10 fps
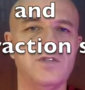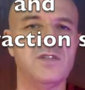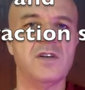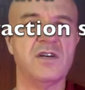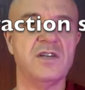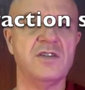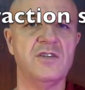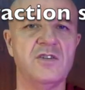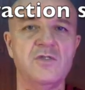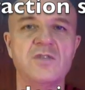desire to
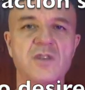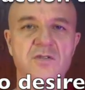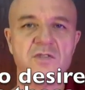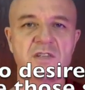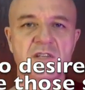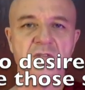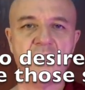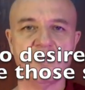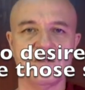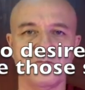use those
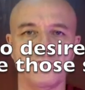skills.